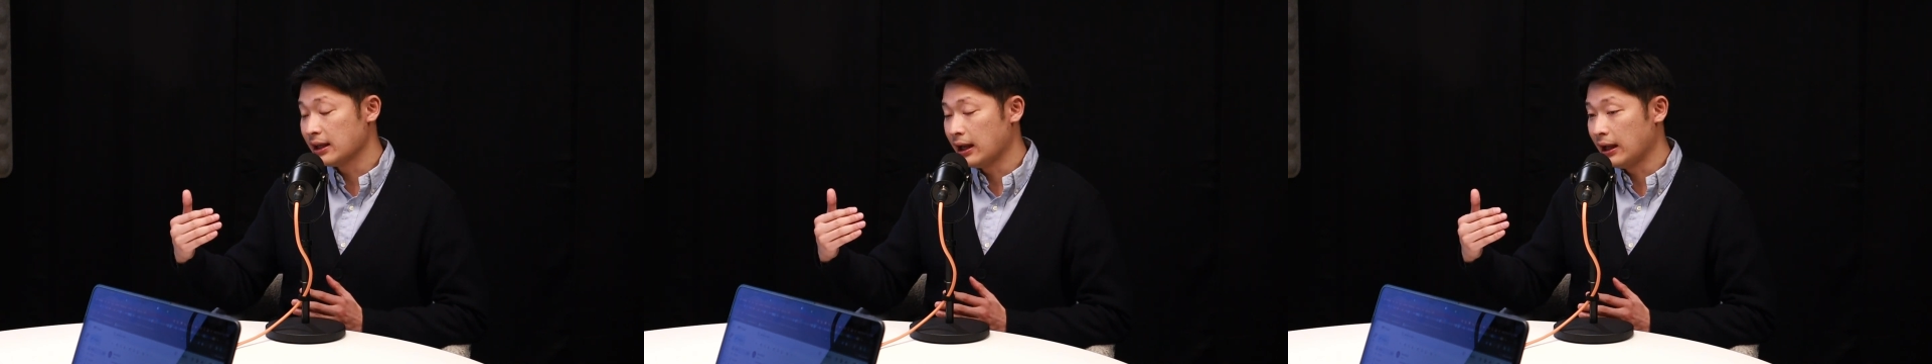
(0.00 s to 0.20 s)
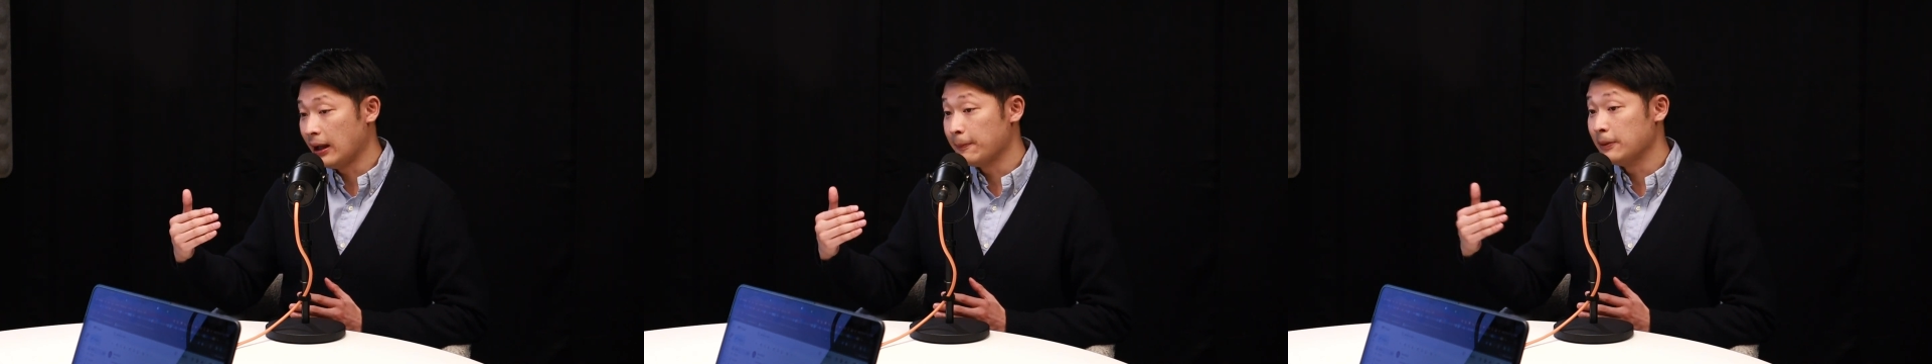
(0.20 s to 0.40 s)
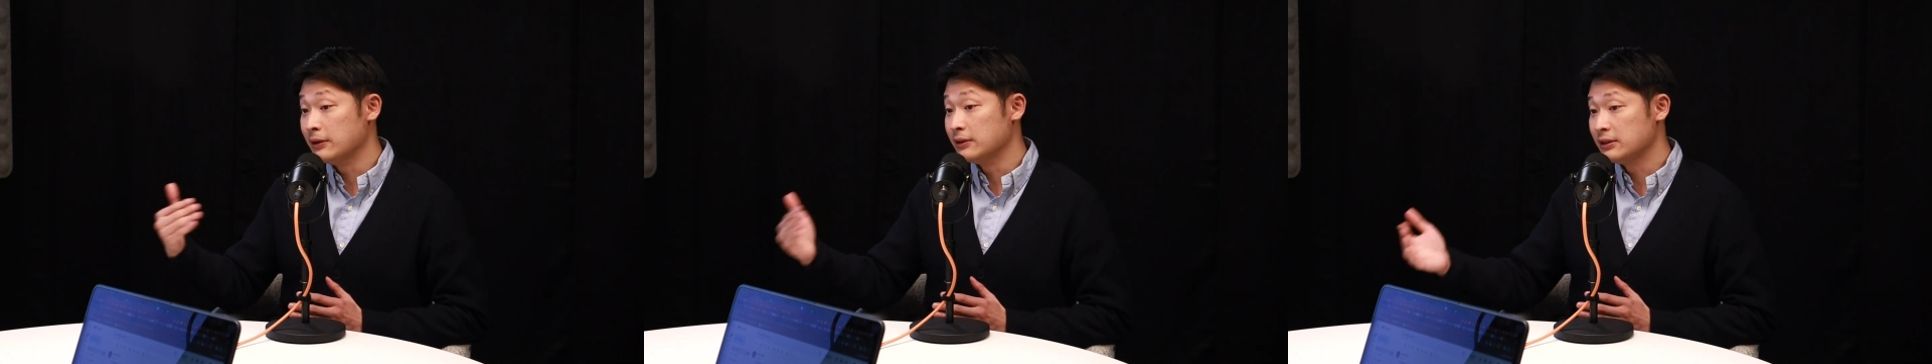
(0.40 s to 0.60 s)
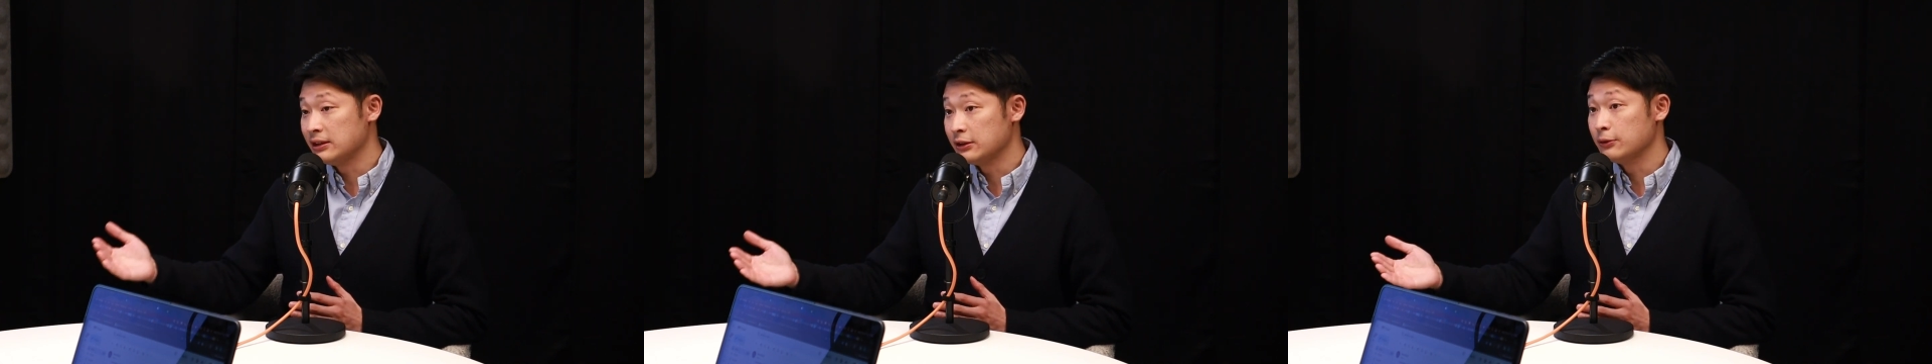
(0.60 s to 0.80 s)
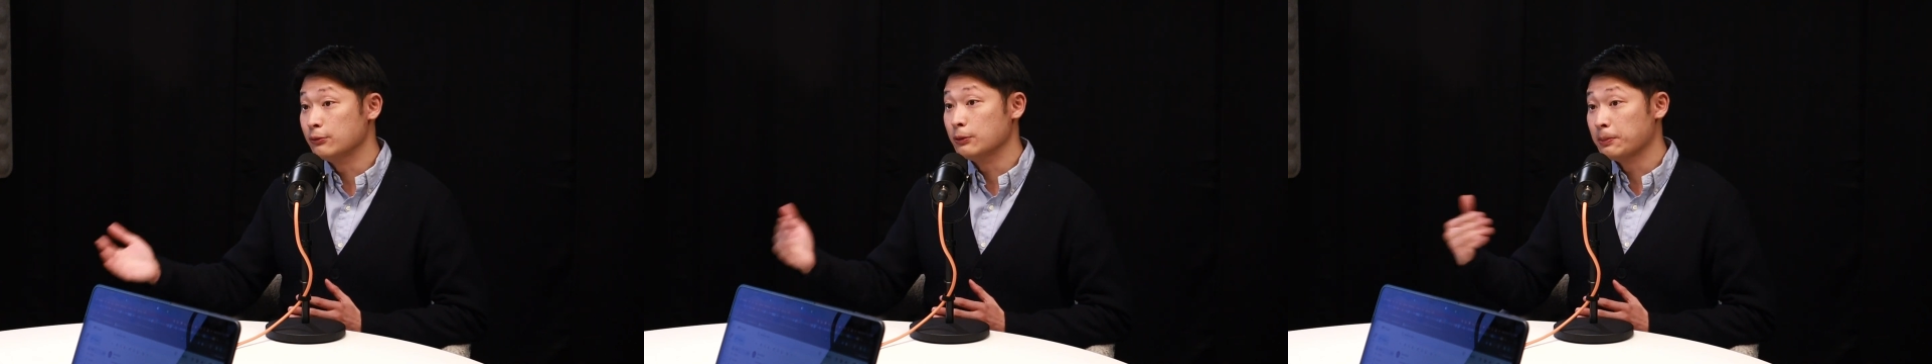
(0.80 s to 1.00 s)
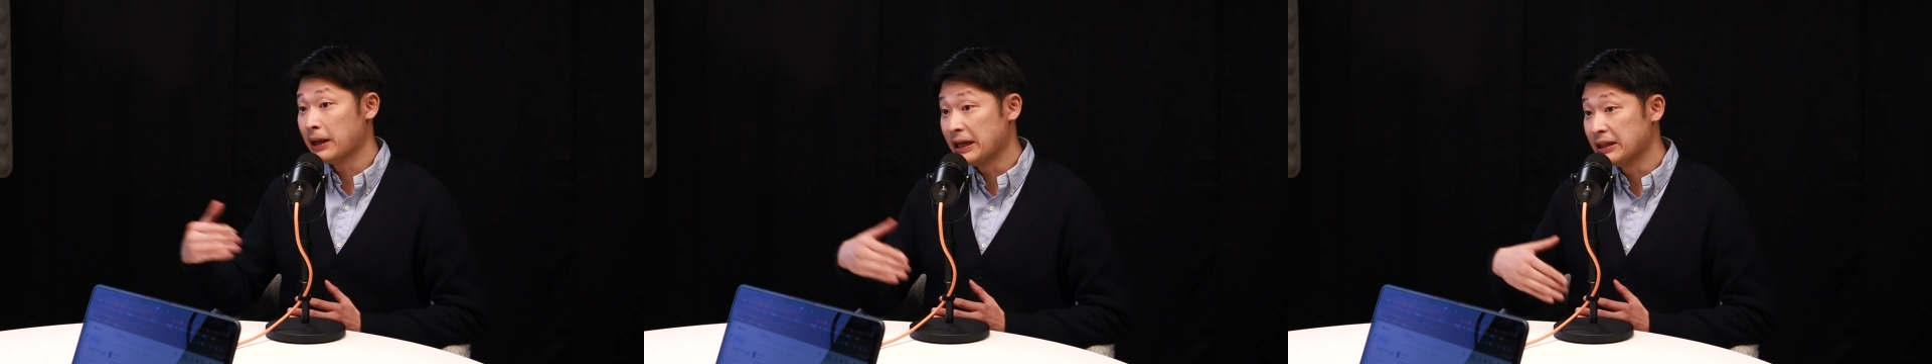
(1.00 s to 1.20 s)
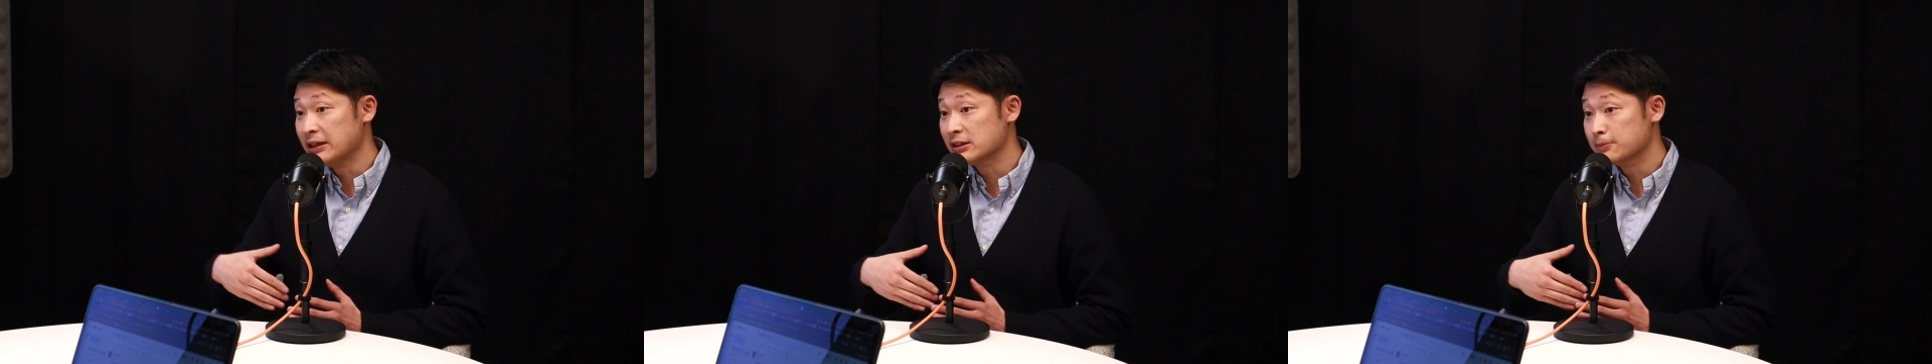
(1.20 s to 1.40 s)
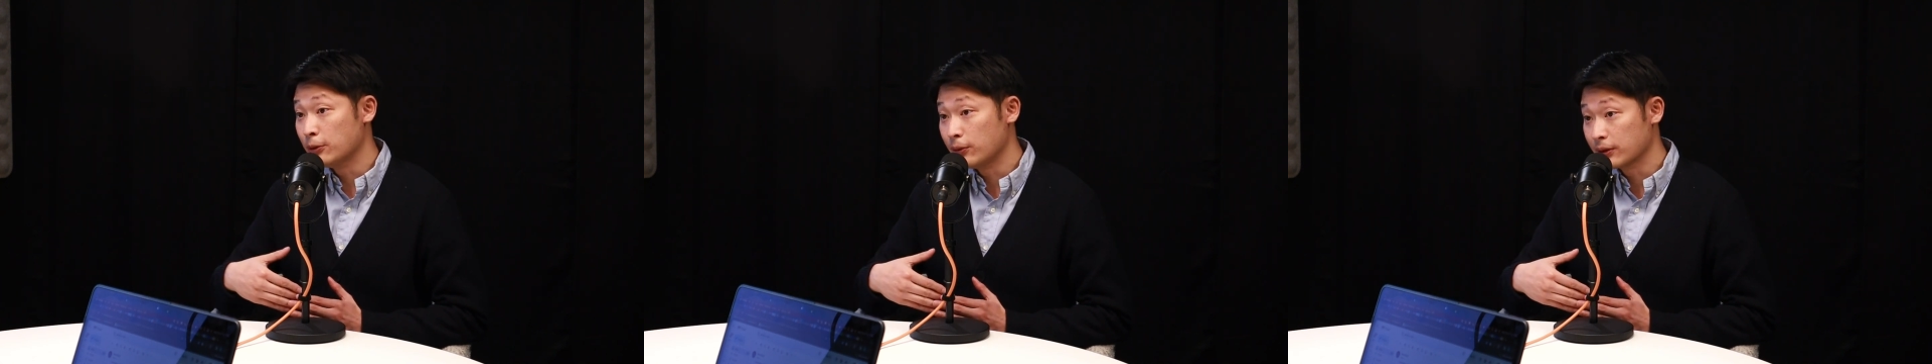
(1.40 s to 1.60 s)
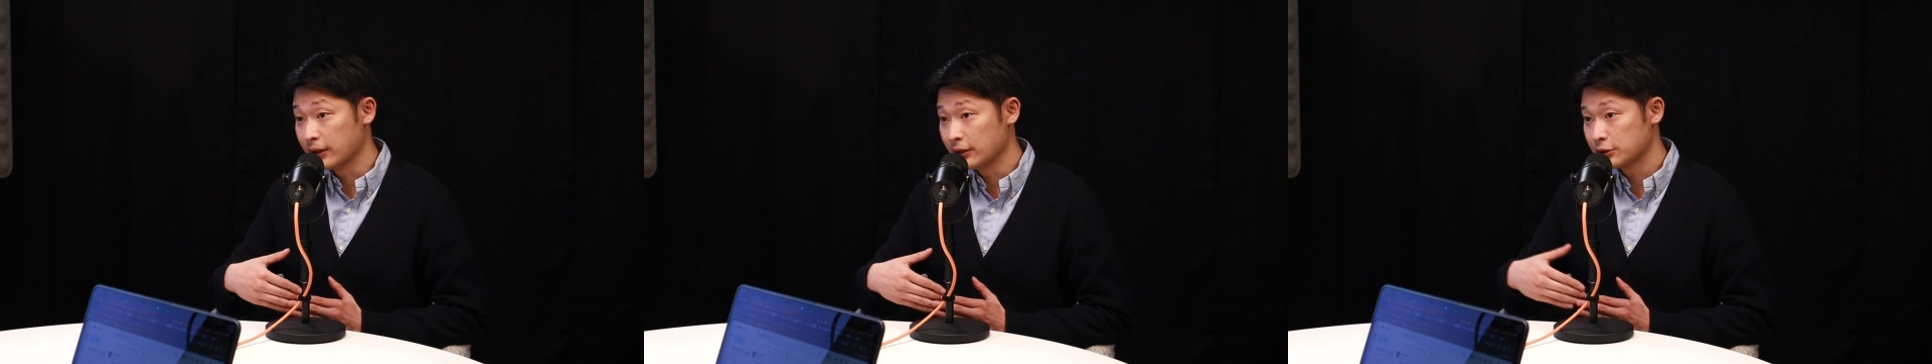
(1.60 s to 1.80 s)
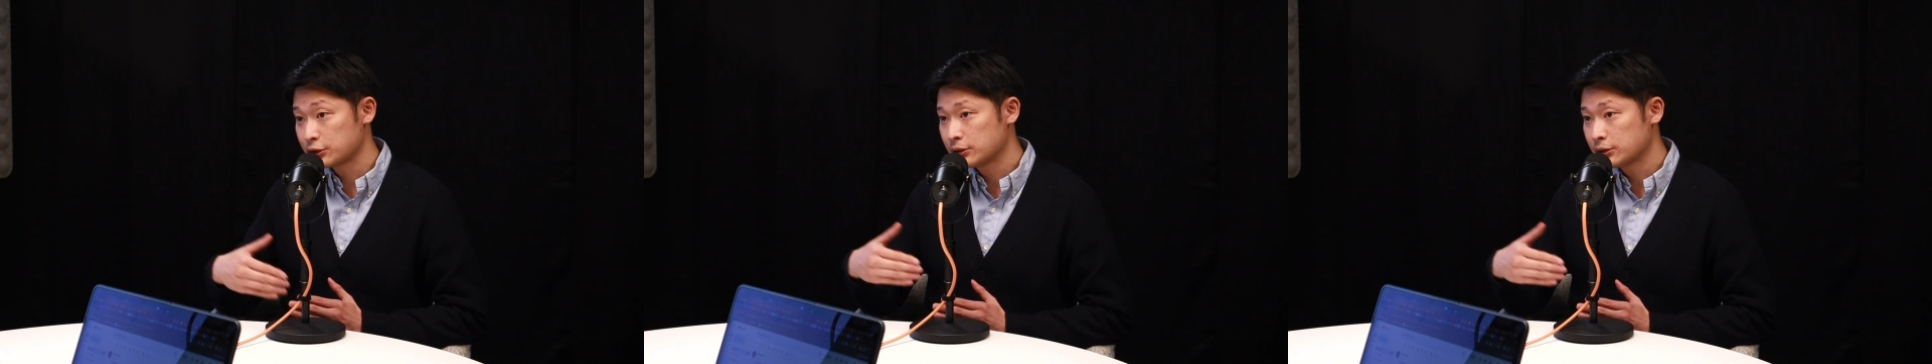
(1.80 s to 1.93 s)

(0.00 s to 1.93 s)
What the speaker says: ability to repay this mortgage.